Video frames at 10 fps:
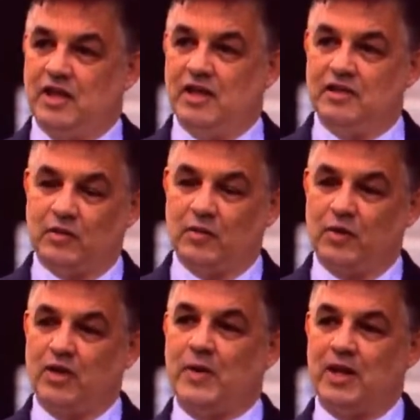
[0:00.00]
So we're going
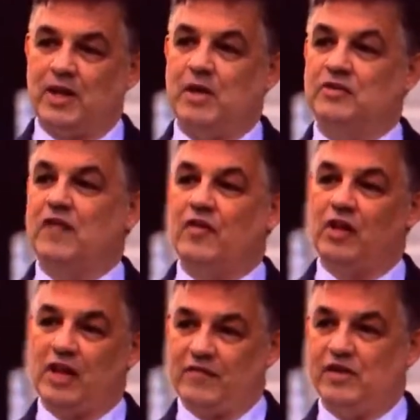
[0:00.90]
to pay the bonds off
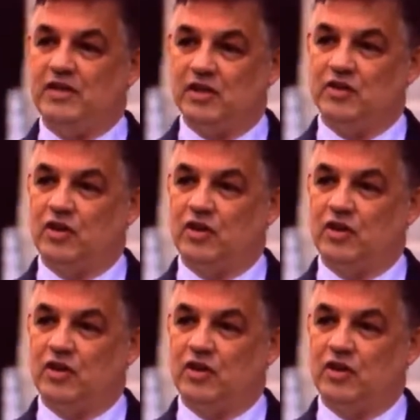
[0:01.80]
11 years